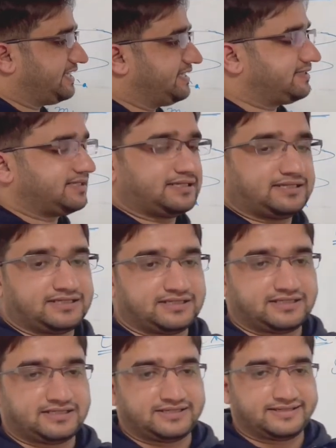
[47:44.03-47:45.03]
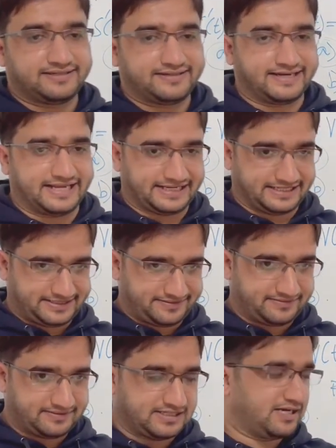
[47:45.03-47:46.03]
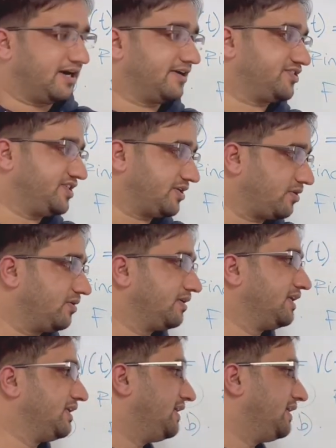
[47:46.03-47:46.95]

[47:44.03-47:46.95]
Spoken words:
is negative or 0.